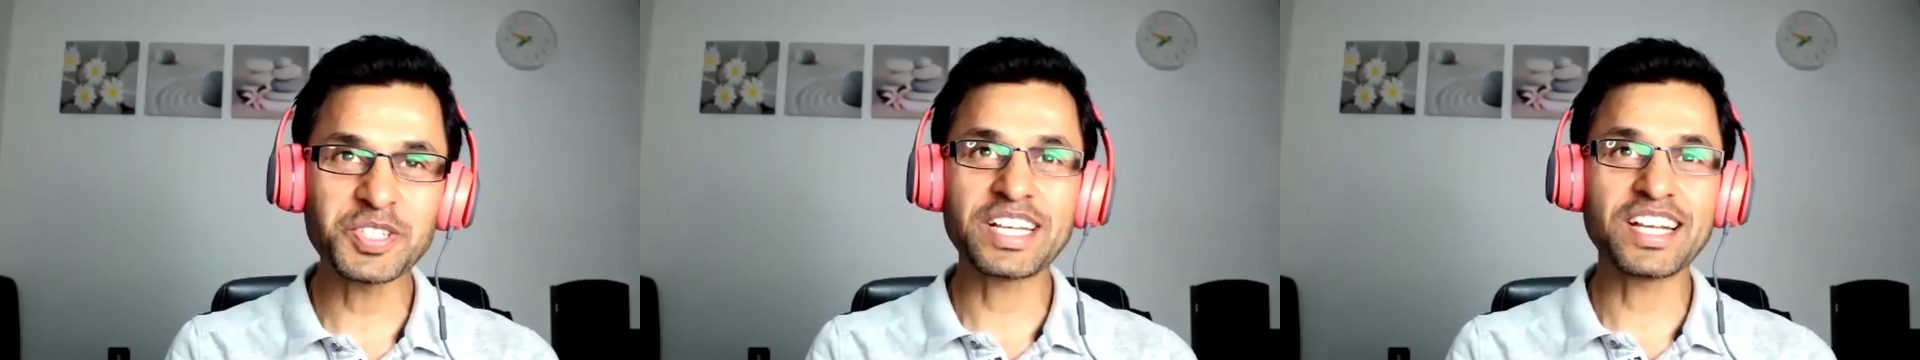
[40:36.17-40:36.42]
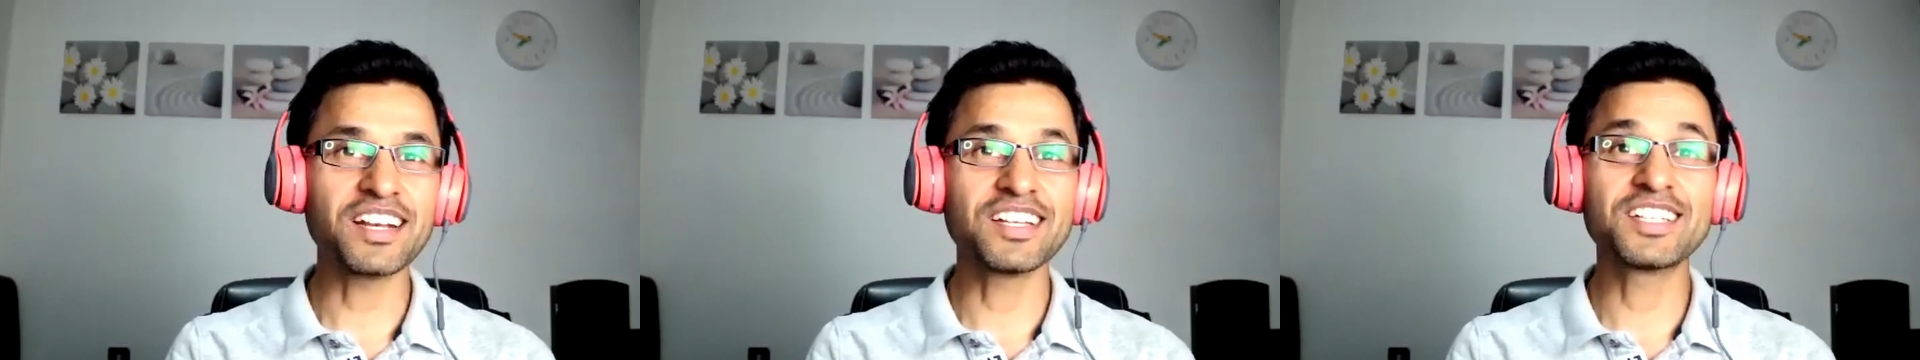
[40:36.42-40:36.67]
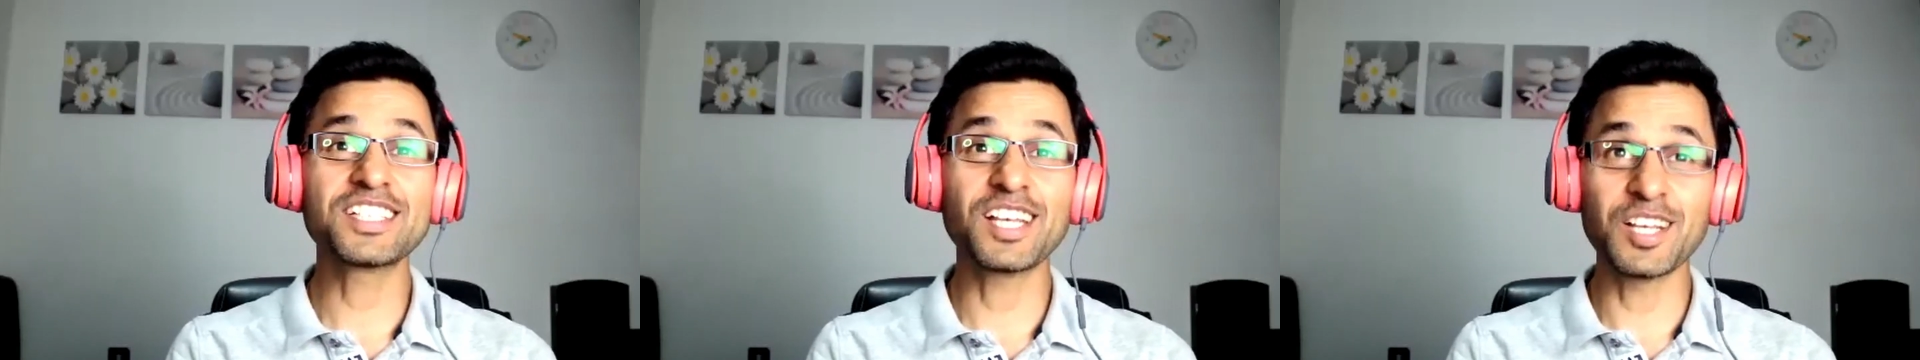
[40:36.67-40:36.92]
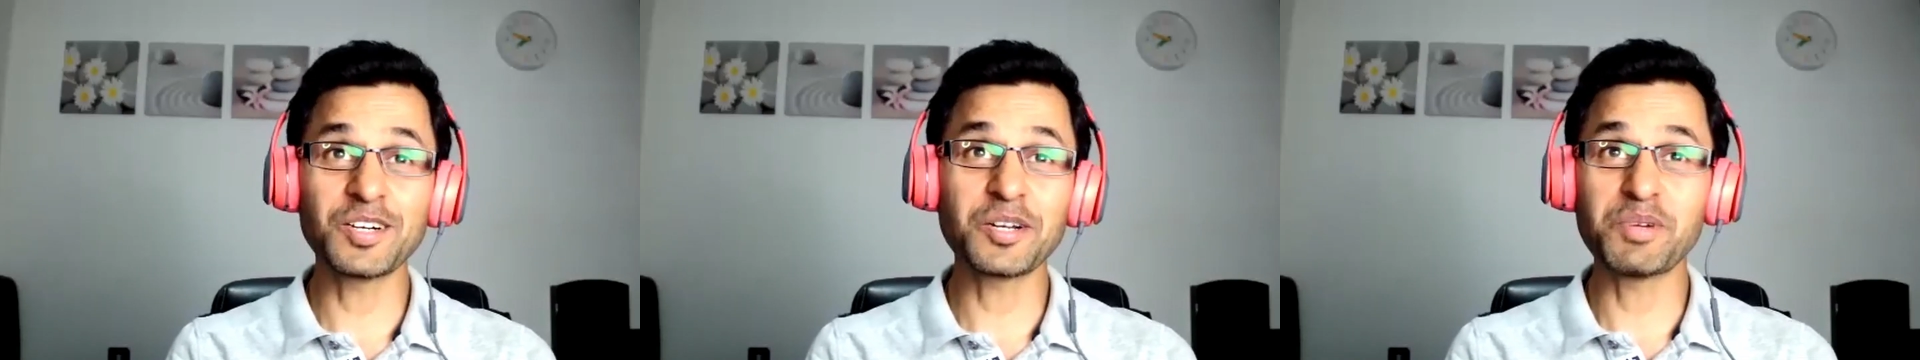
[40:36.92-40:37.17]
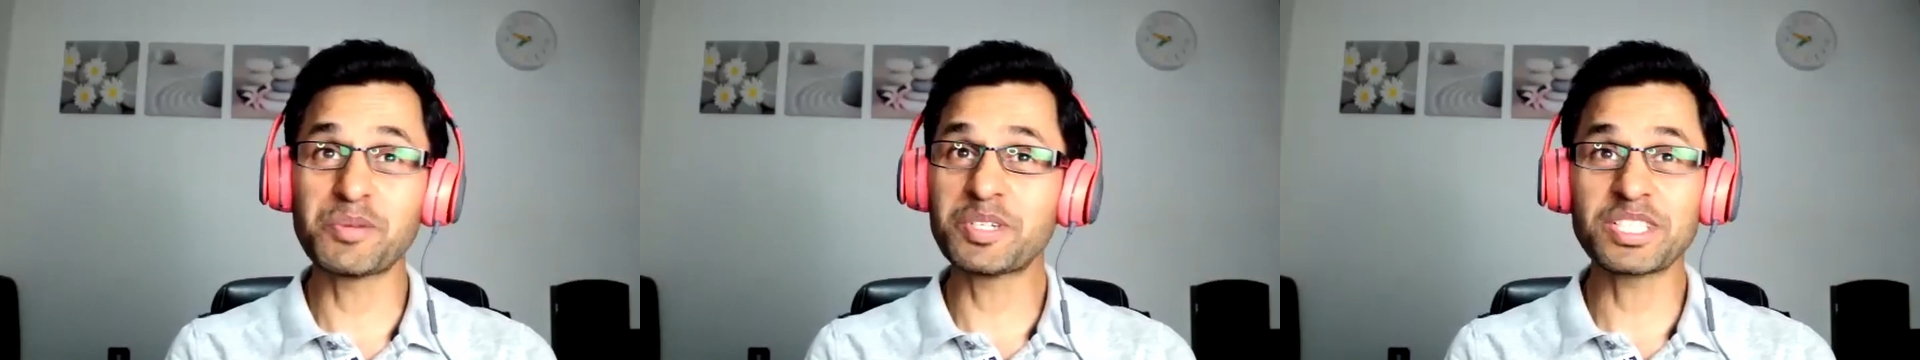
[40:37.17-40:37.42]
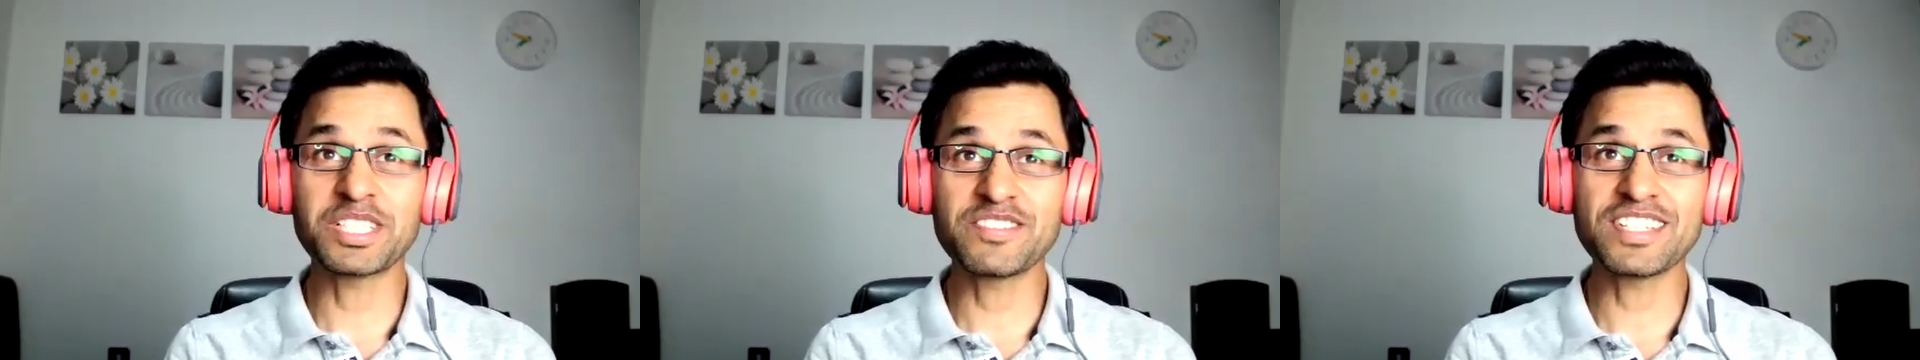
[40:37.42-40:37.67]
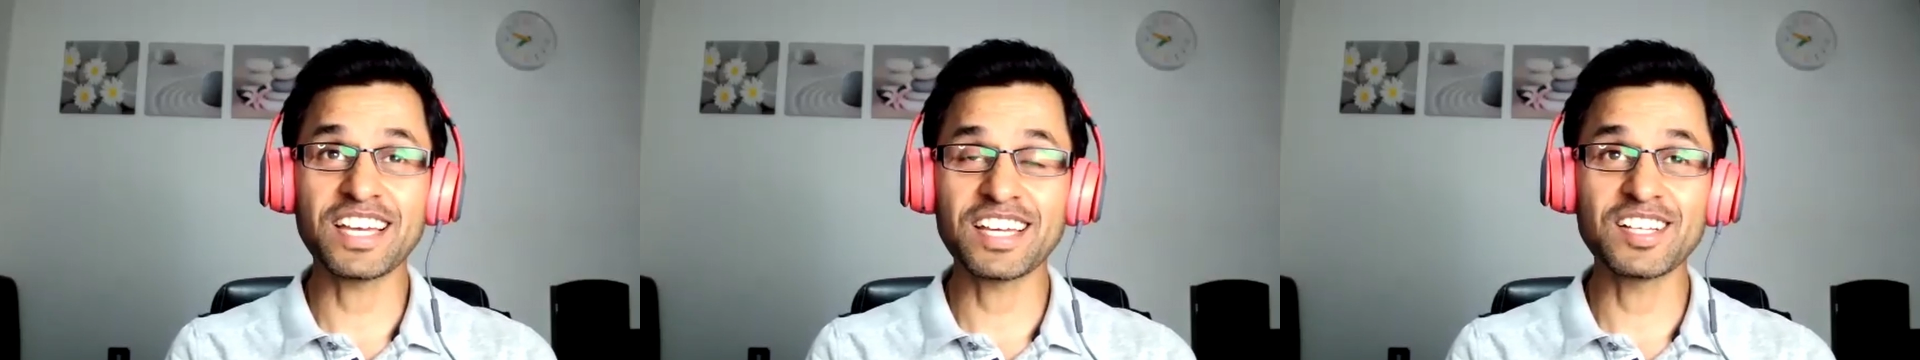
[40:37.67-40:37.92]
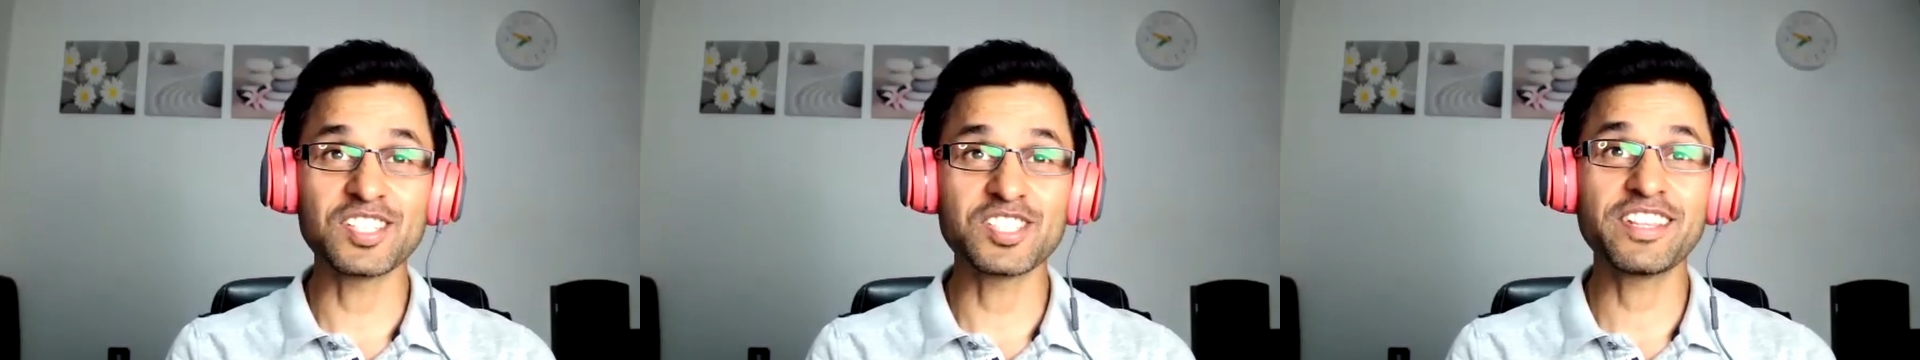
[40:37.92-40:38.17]
and I learned a lot about positive
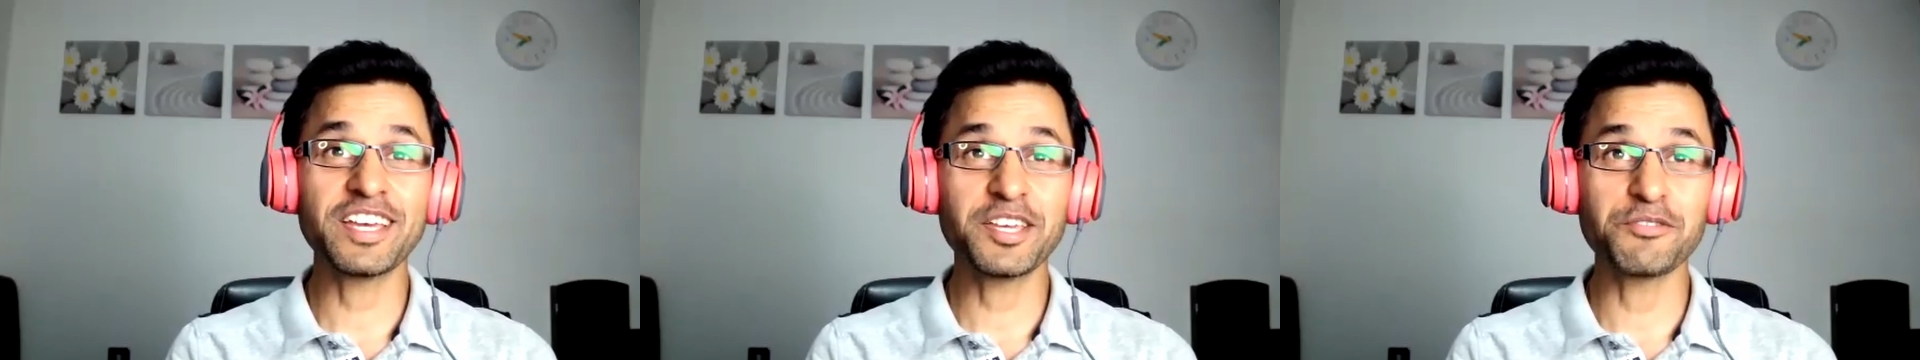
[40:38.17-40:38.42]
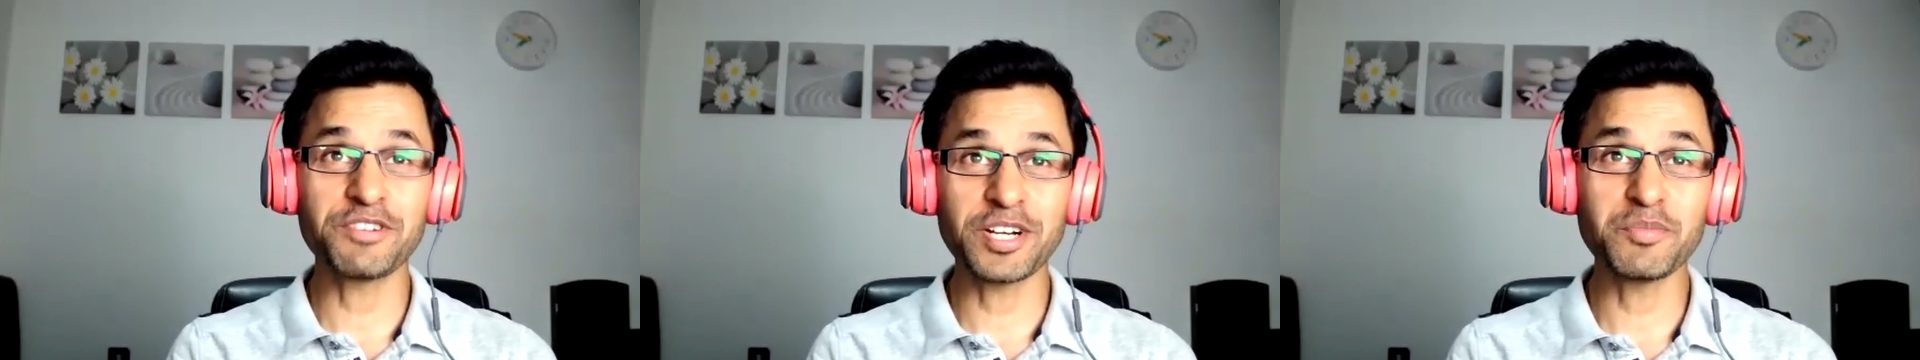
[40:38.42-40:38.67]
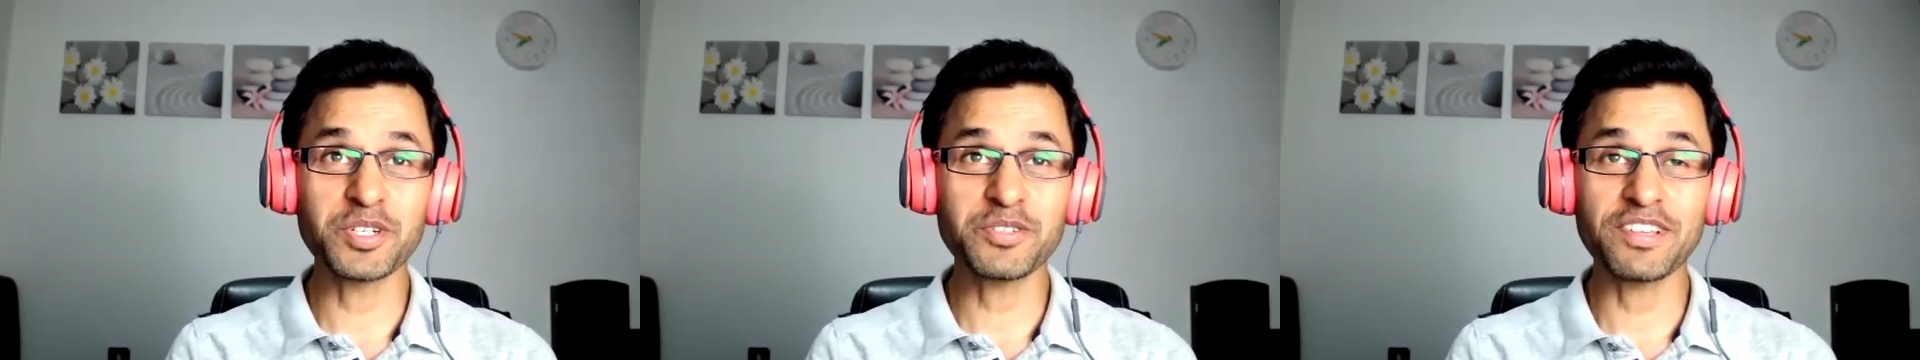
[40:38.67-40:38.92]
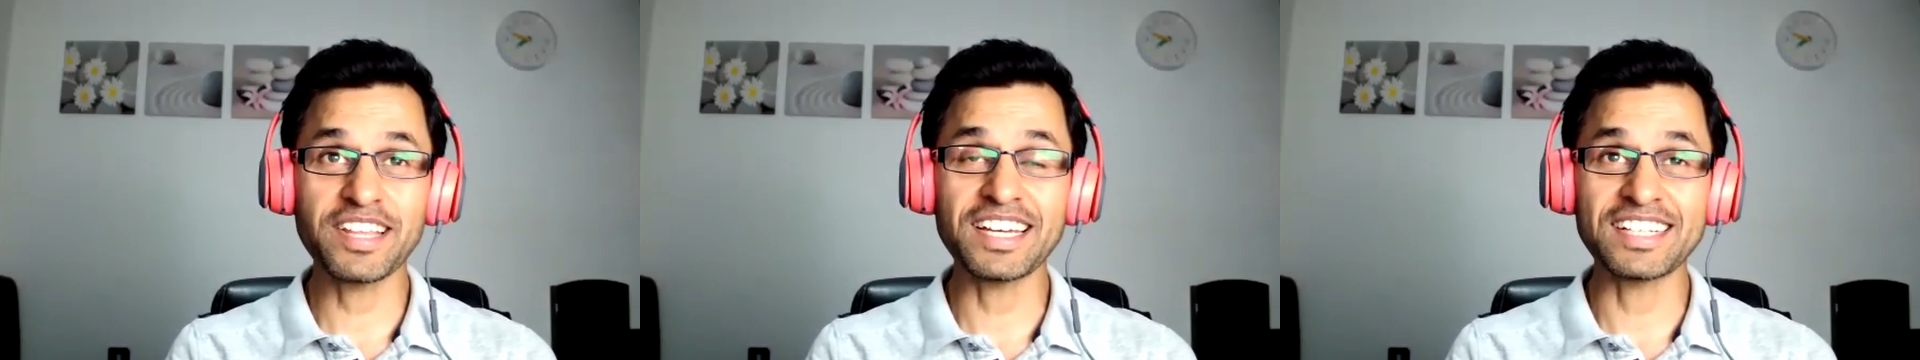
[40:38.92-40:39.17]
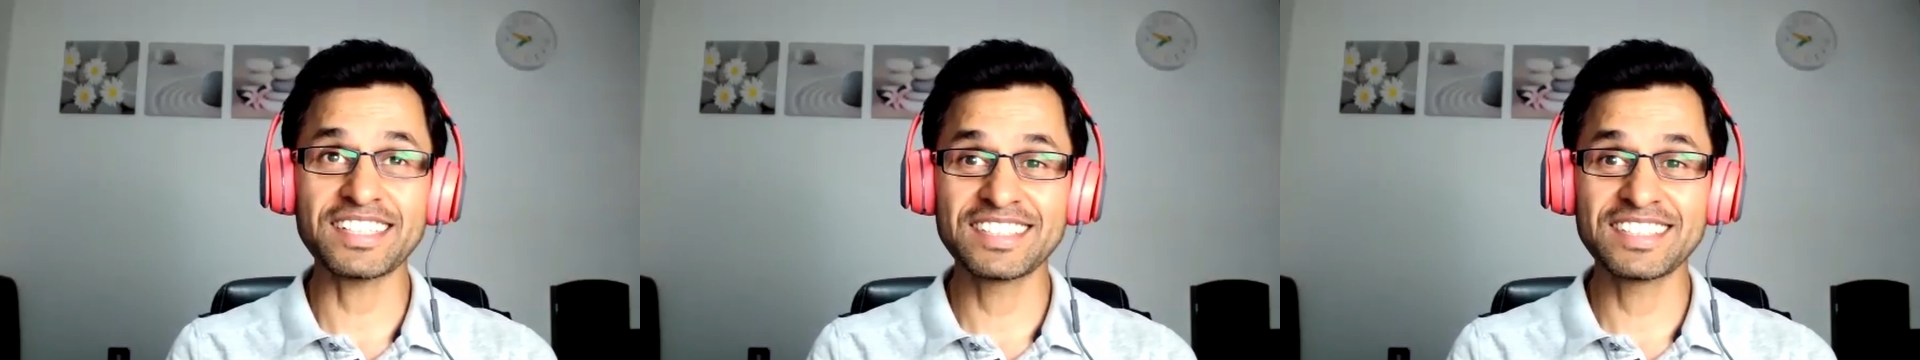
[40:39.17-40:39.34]
psychology. Thank you very much for that.